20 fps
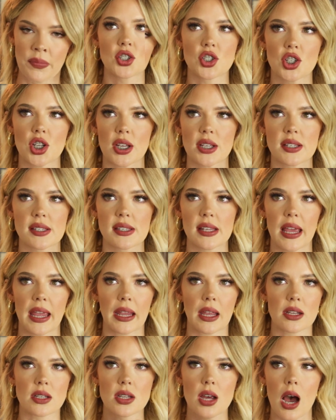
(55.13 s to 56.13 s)
Just
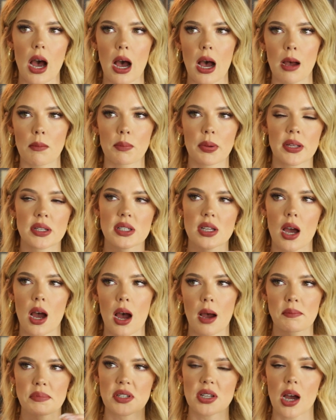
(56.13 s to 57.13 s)
like top,
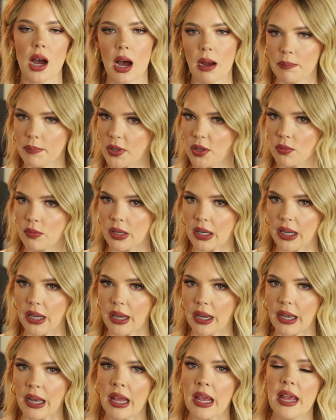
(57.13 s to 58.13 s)
top, top you
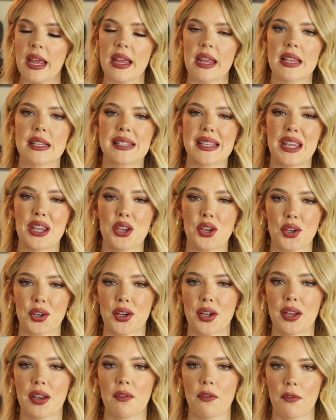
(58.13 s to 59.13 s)
need is a
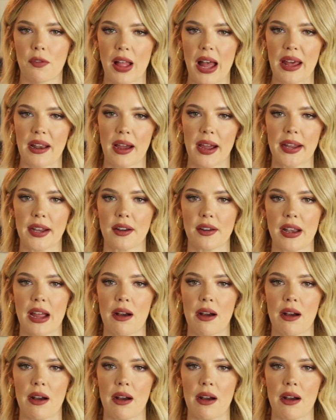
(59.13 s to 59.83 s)
good flat iron.